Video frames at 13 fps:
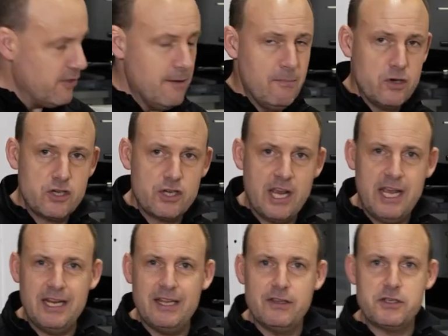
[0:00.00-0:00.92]
the
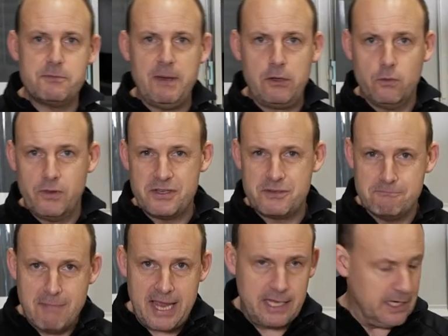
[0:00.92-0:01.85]
machine and the spindle that's
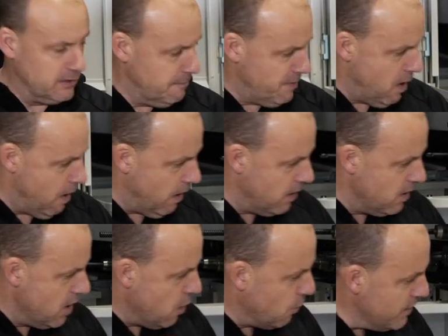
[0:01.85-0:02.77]
making the part.
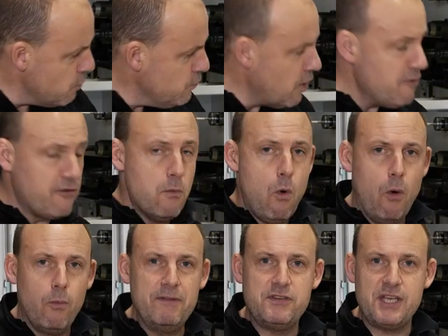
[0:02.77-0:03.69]
We all know from
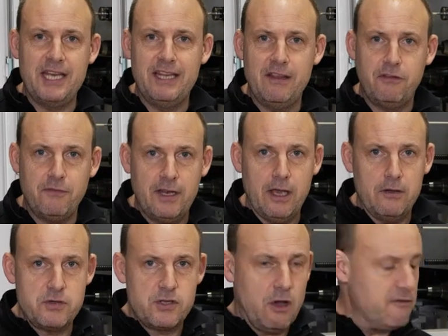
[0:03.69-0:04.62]
what we've seen in this
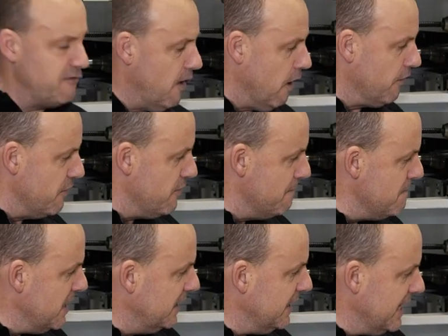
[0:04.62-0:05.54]
video so far that the
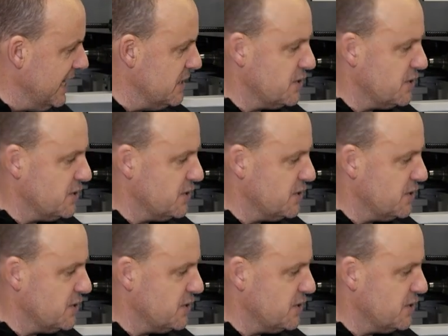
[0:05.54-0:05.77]
Mill E